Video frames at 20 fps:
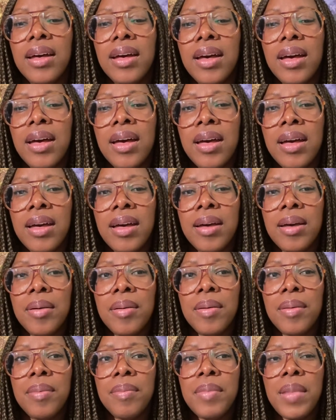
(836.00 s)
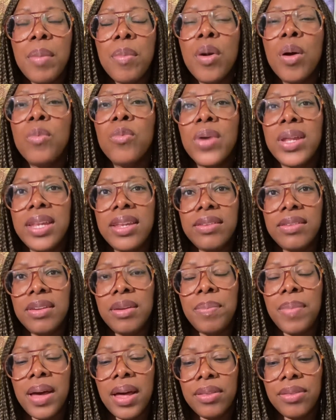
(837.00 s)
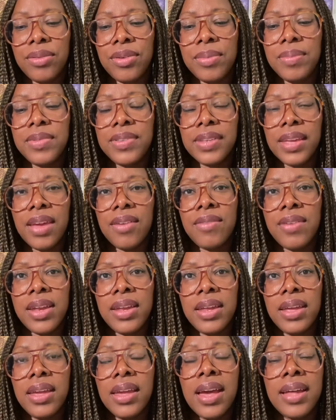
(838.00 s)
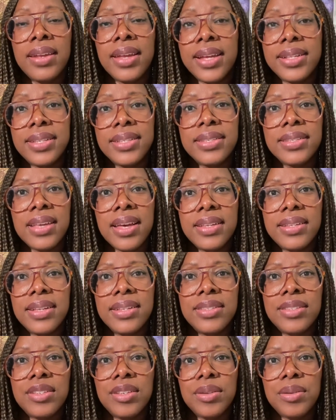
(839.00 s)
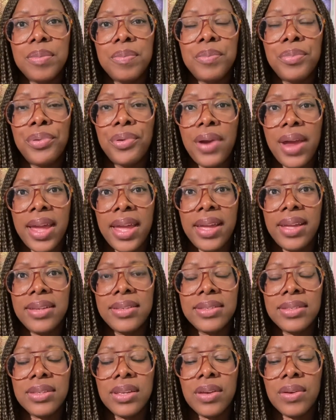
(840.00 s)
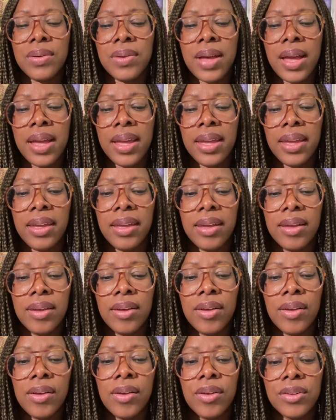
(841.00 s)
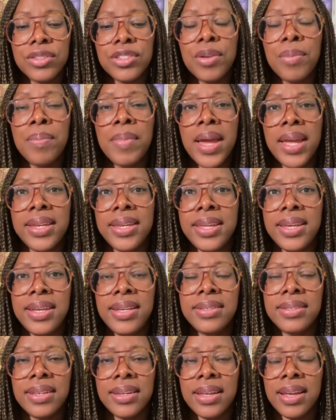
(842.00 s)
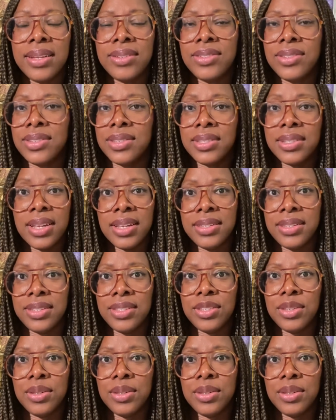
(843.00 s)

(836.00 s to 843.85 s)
My mom went into the bathroom to get ready and I decided to pray. So I got on my knees and I just started